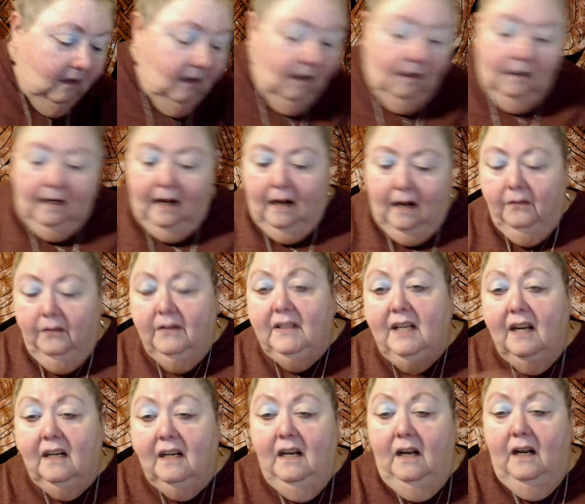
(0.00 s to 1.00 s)
how the
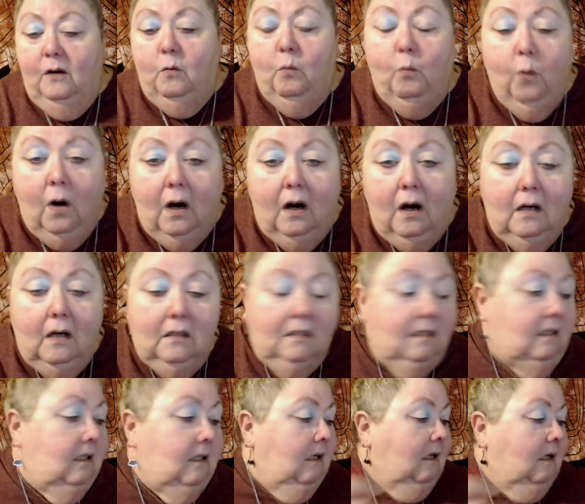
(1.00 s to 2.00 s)
technique works
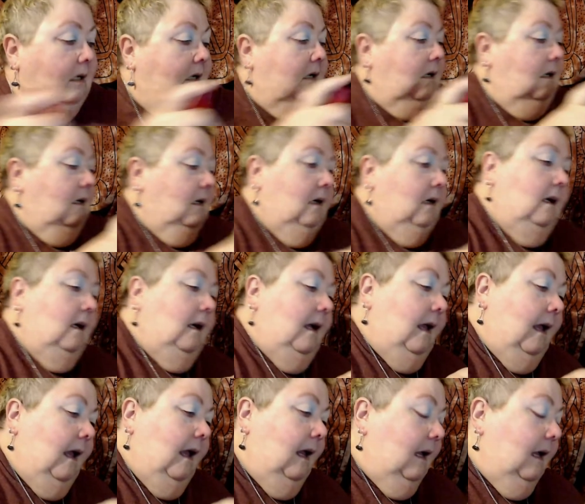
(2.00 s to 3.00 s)

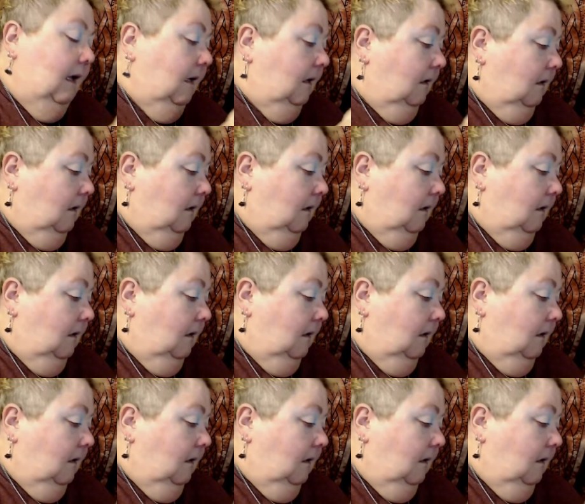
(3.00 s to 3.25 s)
and